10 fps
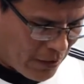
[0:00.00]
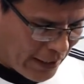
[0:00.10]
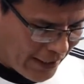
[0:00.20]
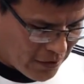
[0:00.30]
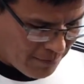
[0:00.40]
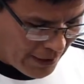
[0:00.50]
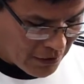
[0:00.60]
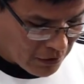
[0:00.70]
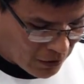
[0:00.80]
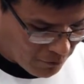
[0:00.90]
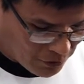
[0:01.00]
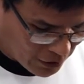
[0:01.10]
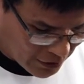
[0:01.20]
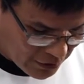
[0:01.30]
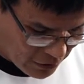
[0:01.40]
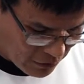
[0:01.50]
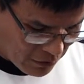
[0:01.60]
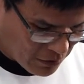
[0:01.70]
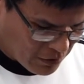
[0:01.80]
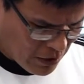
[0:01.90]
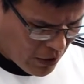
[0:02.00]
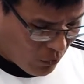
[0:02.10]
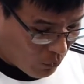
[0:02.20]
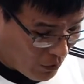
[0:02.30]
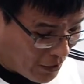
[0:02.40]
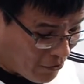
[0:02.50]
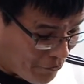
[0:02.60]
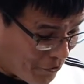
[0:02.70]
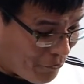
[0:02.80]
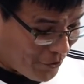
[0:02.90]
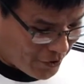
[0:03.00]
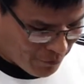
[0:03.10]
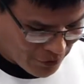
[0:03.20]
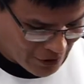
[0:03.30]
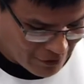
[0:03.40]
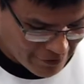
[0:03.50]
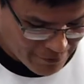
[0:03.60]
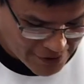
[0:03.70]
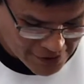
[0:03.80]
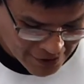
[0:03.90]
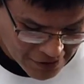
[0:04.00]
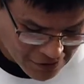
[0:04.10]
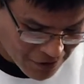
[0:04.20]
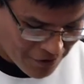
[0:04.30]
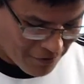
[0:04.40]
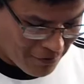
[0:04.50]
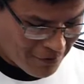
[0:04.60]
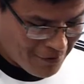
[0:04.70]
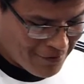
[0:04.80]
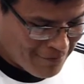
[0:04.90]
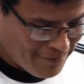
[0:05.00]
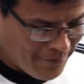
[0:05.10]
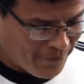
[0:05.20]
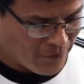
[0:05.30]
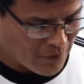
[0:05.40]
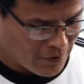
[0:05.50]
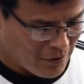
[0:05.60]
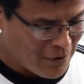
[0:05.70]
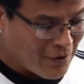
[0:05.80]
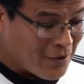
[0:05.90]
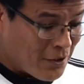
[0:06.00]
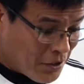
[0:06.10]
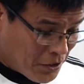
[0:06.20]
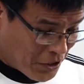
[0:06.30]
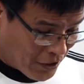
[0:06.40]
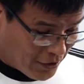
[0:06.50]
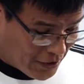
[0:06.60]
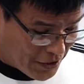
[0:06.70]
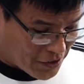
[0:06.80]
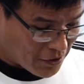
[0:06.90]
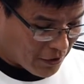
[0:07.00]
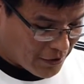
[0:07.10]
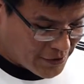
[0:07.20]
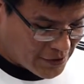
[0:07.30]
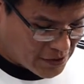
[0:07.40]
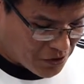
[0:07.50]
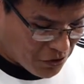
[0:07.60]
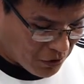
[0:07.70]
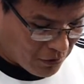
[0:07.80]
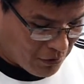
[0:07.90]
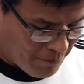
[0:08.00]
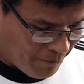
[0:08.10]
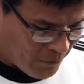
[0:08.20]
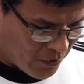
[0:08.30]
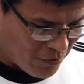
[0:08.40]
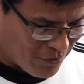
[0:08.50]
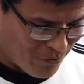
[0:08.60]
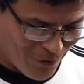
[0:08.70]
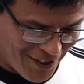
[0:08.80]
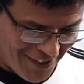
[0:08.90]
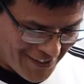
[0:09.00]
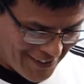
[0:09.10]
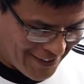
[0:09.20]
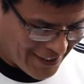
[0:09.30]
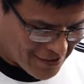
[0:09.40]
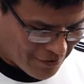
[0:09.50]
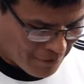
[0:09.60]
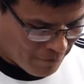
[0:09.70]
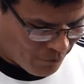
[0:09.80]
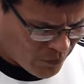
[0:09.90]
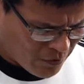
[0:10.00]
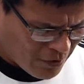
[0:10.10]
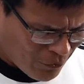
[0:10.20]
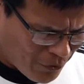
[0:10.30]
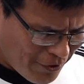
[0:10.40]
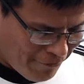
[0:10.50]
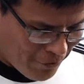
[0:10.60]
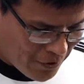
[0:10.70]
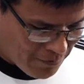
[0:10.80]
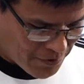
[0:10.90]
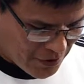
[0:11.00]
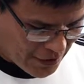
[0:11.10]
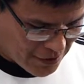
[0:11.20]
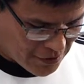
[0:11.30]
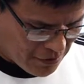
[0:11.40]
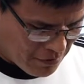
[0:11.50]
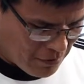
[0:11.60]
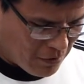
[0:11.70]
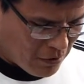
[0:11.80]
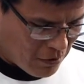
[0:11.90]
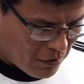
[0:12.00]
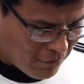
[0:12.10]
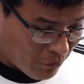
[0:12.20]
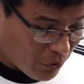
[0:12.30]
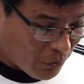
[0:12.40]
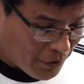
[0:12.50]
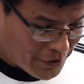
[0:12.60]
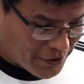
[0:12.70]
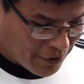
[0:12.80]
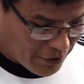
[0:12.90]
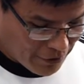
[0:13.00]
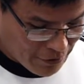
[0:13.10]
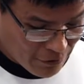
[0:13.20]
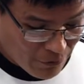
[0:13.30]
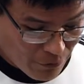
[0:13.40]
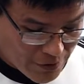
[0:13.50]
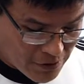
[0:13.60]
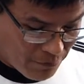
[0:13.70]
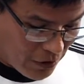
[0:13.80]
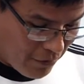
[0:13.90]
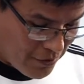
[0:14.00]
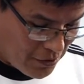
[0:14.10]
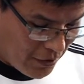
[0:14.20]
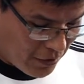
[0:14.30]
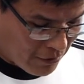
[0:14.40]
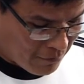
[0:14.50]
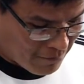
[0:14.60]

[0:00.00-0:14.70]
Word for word: I had to buy an alarm clock, I tell her. Wow, you're really pulling out the best lines, aren't you? She unleashes a curtsy chuckle. What? I ask her. Where are you from? she asks. Four Corners area, the northwestern part of the state.